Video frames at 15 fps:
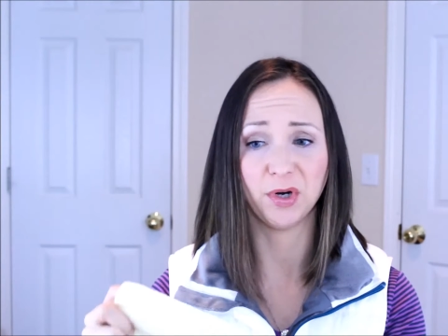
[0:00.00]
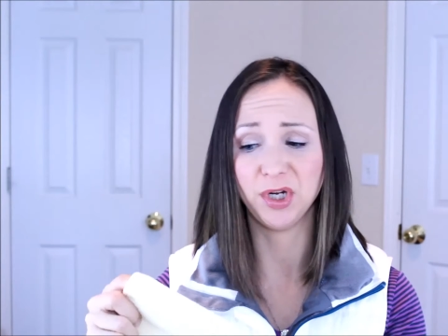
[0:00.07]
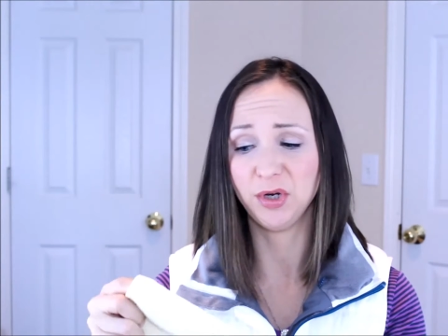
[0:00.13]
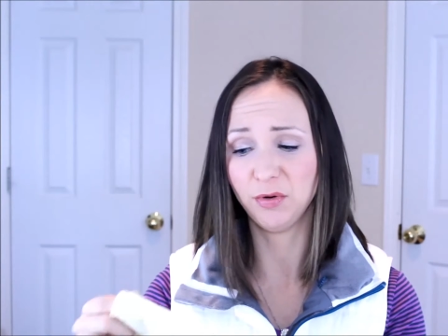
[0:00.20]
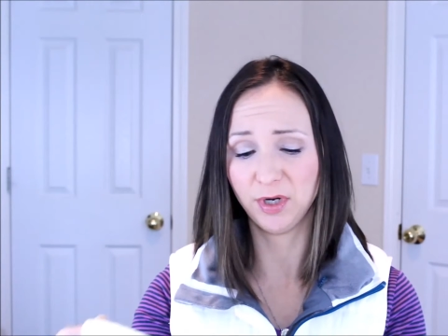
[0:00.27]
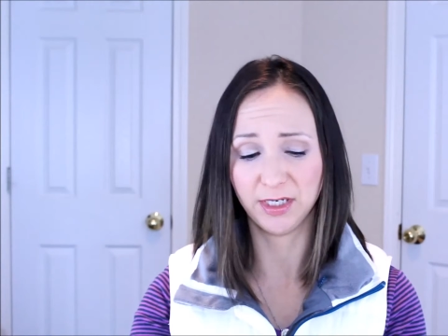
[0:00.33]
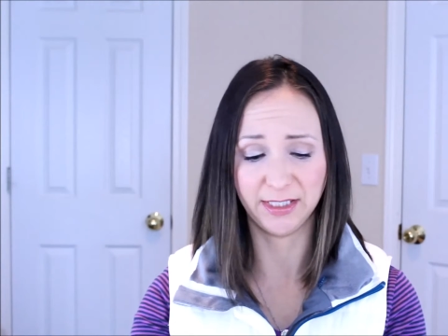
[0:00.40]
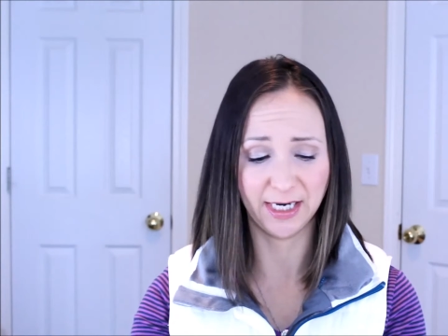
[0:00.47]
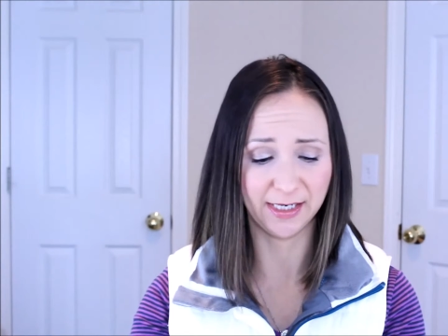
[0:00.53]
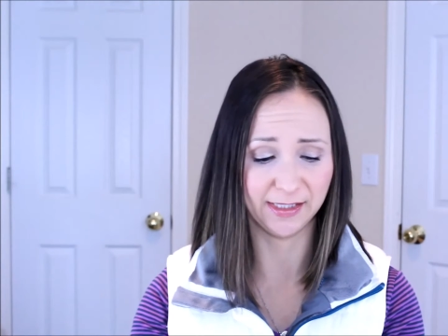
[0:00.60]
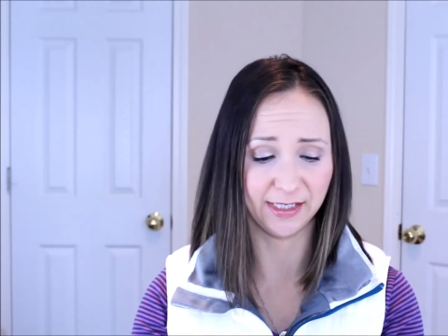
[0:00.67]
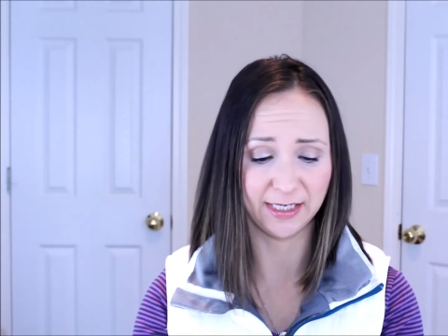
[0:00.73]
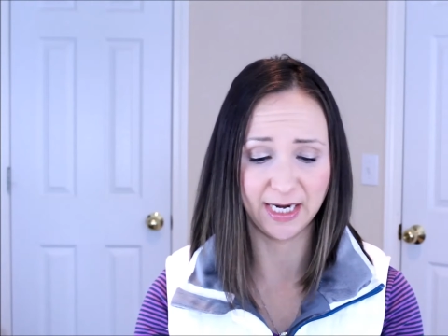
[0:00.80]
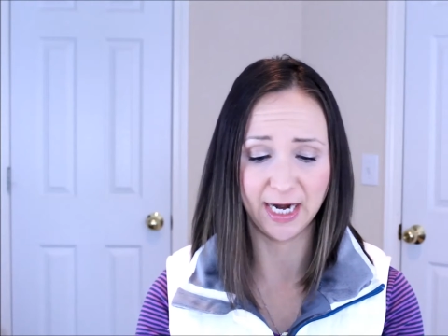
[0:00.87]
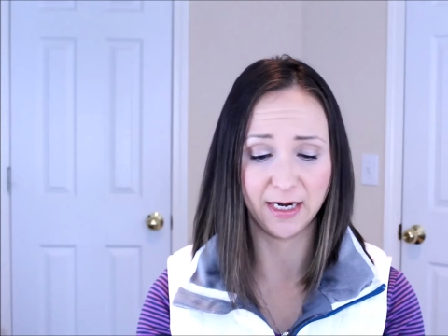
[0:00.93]
Or you could
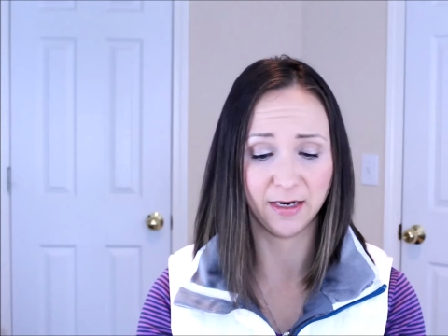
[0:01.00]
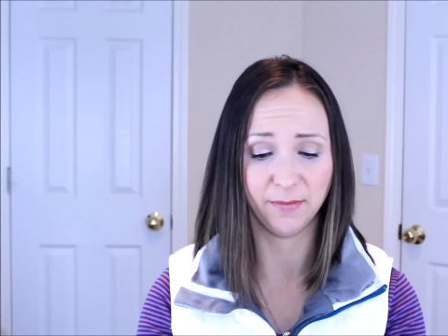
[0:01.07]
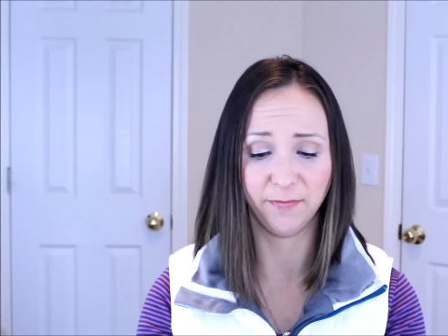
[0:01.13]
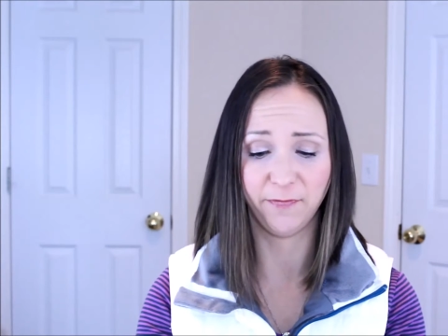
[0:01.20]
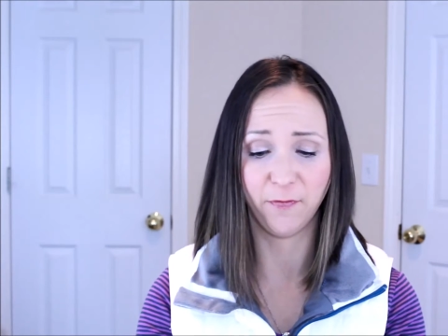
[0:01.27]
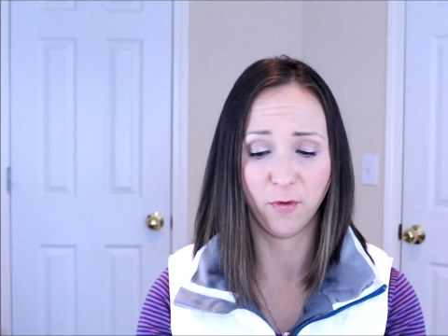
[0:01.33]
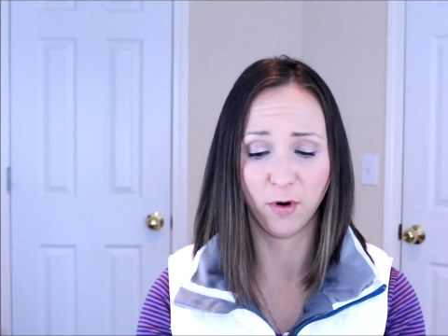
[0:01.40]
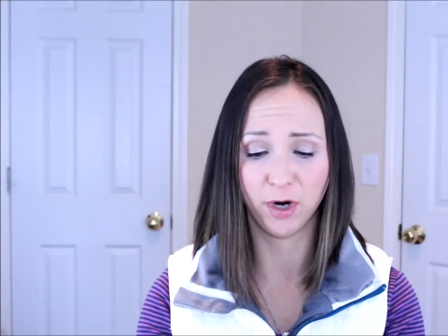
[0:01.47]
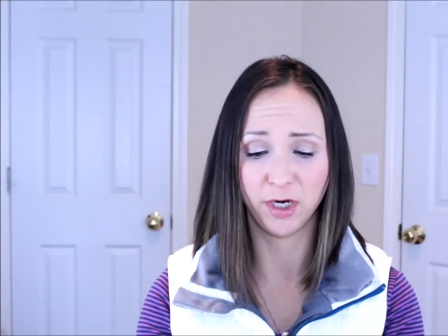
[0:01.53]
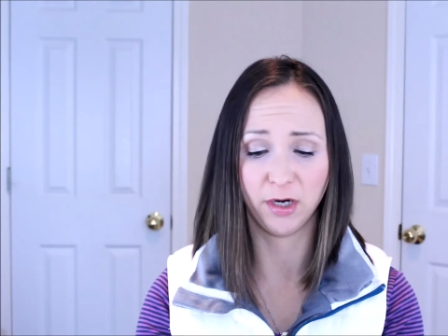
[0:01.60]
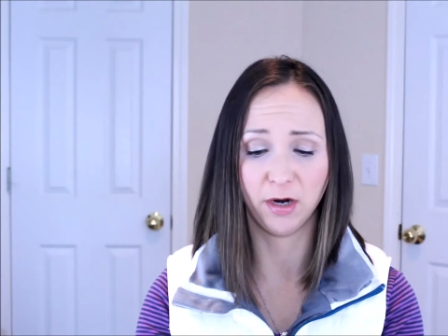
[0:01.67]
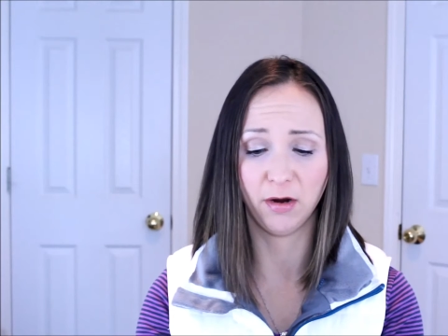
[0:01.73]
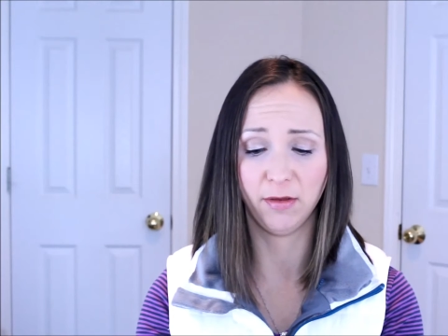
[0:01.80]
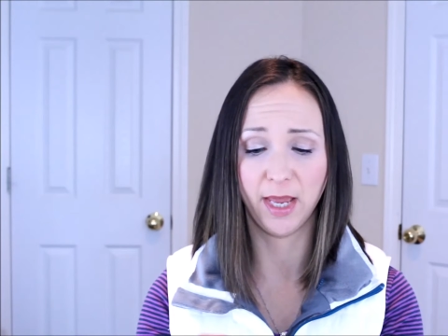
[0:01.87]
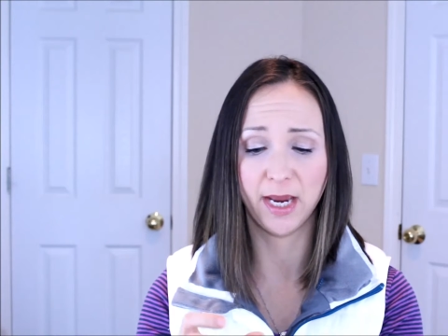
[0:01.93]
designate them for, you
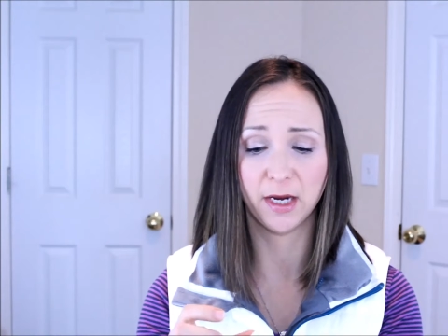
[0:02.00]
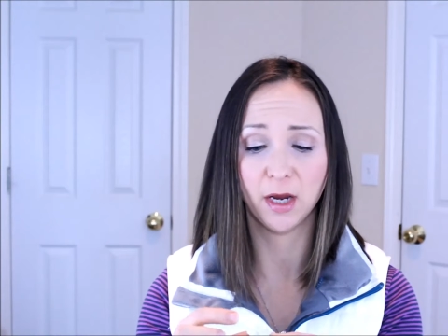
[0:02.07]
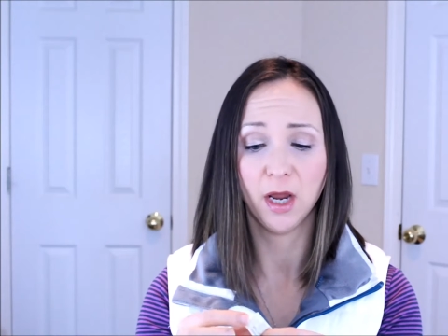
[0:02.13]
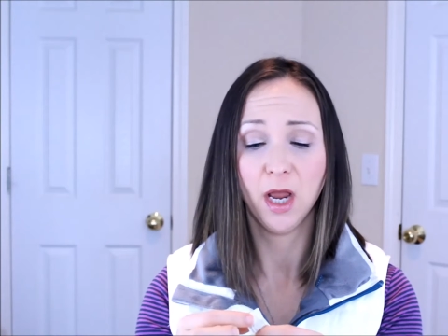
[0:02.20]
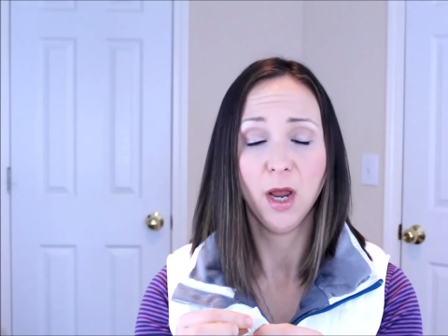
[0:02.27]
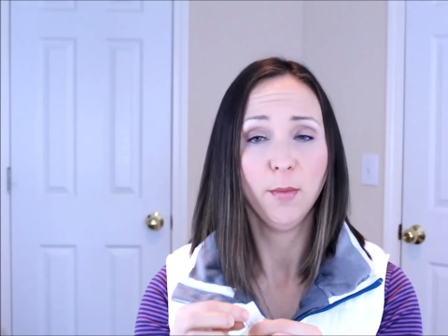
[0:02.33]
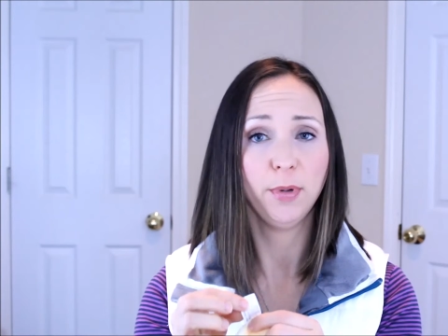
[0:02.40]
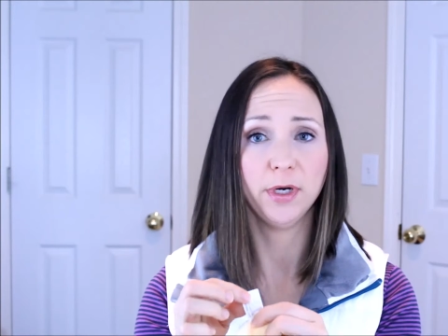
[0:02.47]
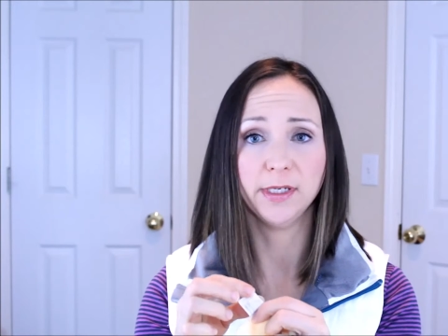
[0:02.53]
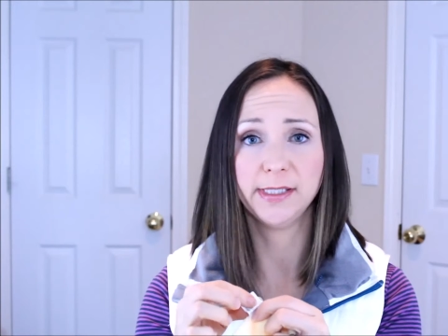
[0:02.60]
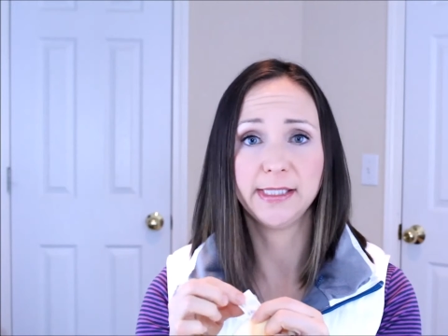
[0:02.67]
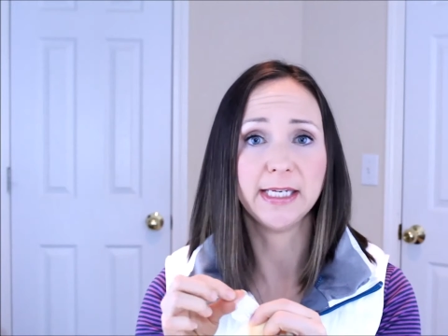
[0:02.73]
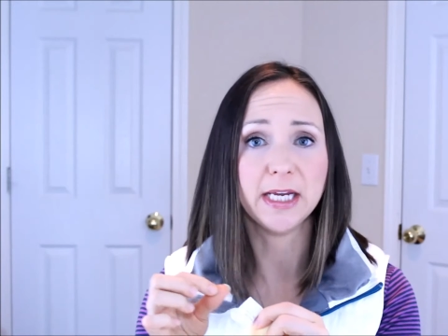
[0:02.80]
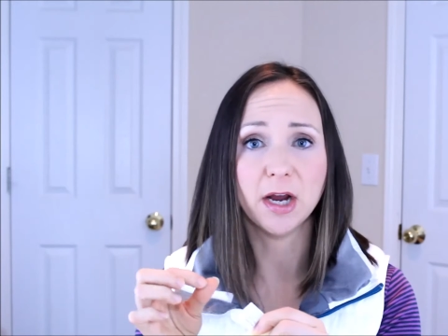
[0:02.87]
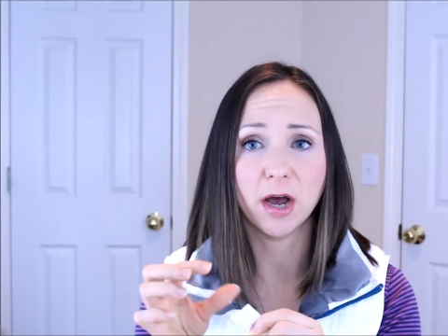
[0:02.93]
know, like put a
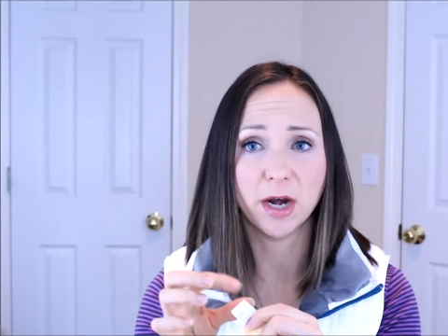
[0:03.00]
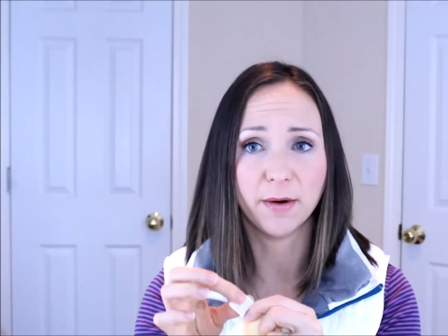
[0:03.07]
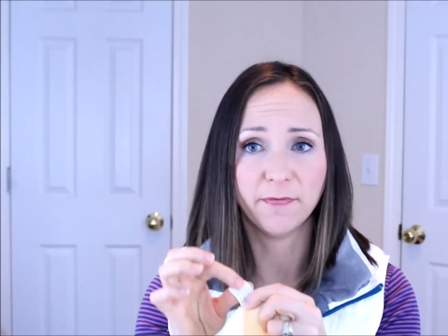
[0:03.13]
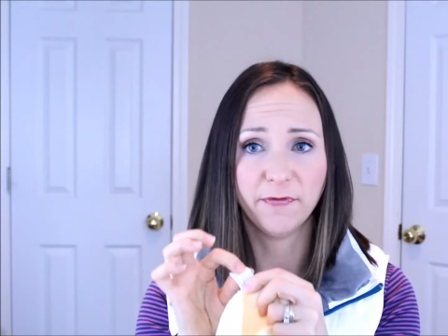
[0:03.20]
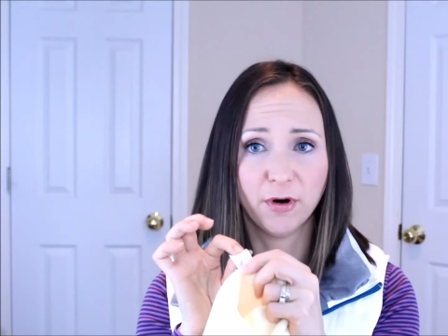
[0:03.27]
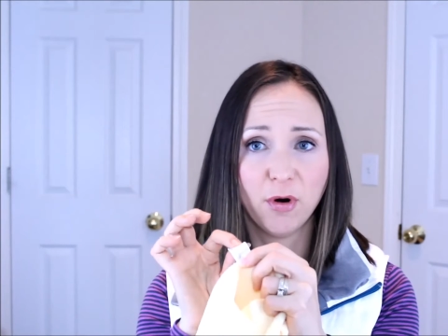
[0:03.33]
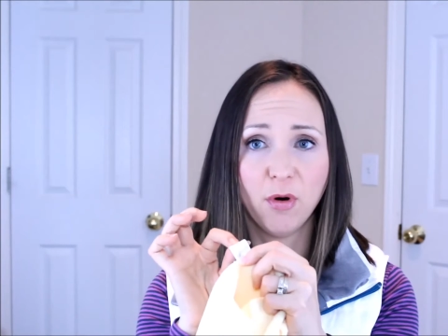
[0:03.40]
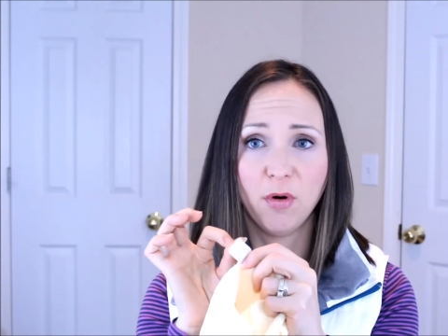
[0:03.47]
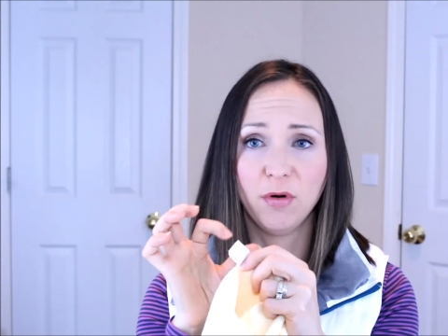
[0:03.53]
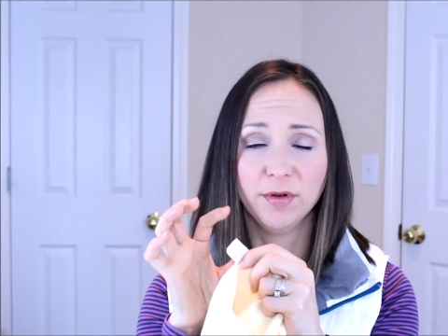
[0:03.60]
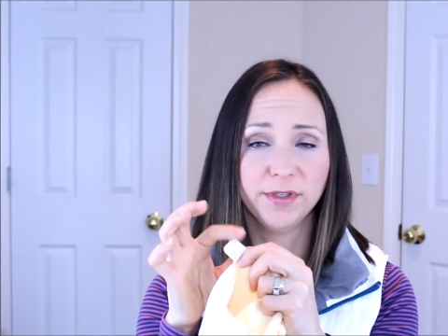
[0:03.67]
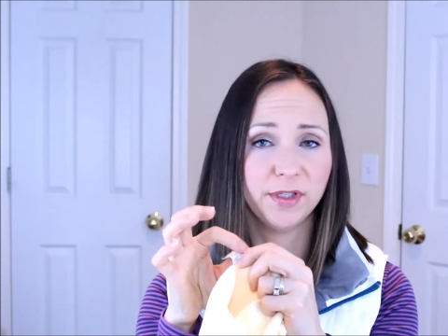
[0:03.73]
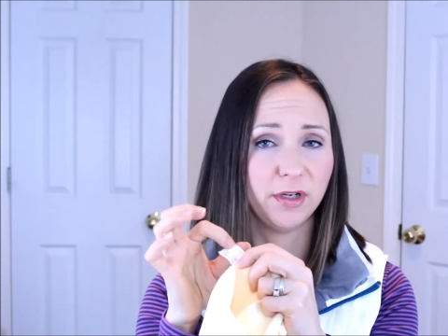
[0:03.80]
C on them for cold,